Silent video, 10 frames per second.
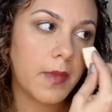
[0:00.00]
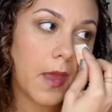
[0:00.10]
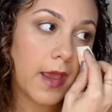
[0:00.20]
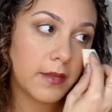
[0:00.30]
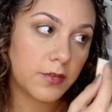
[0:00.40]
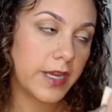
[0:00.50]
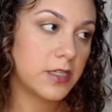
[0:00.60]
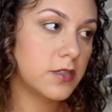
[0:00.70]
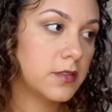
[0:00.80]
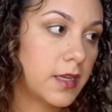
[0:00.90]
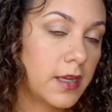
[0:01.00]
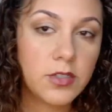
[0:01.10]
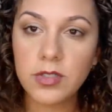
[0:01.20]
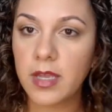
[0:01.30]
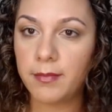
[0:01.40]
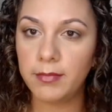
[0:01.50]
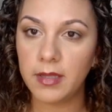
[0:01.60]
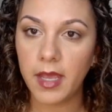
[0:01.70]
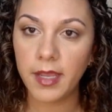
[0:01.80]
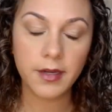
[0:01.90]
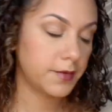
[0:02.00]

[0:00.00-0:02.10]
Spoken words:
hydration that I just applied.